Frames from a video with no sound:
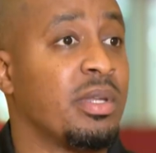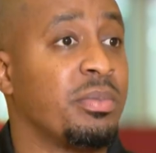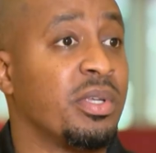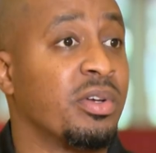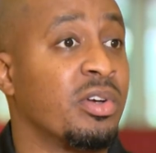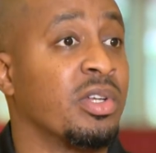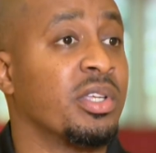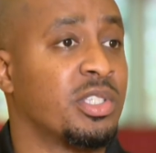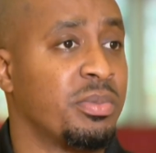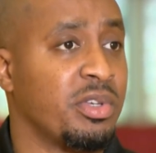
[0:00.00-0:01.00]
to be
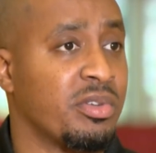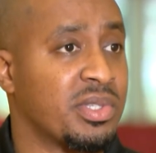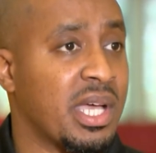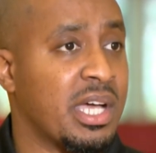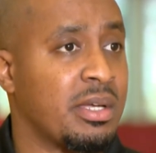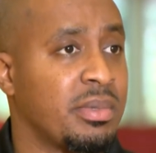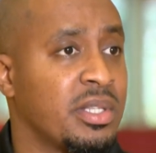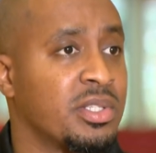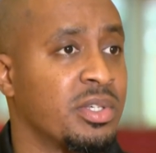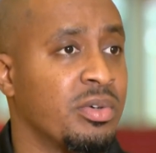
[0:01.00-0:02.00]
early is to be on time,
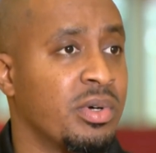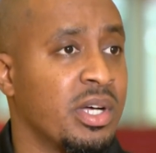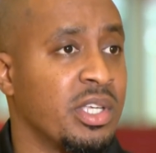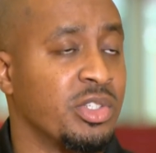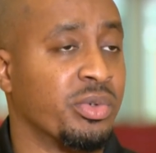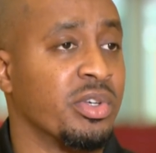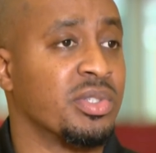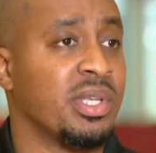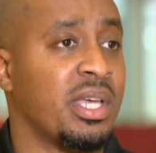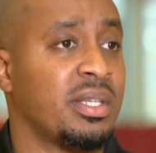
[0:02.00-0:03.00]
and so uh, he
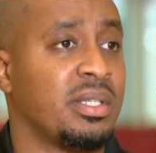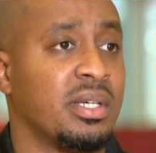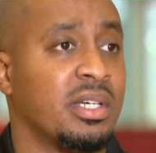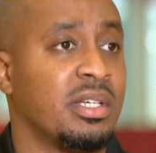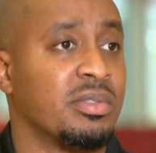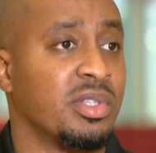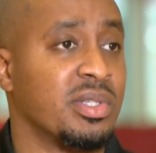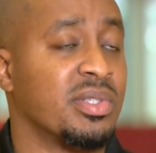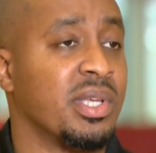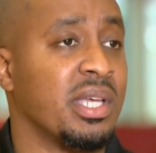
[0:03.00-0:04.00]
drills that uh, to
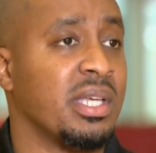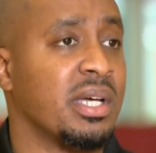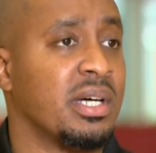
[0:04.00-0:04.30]
this day.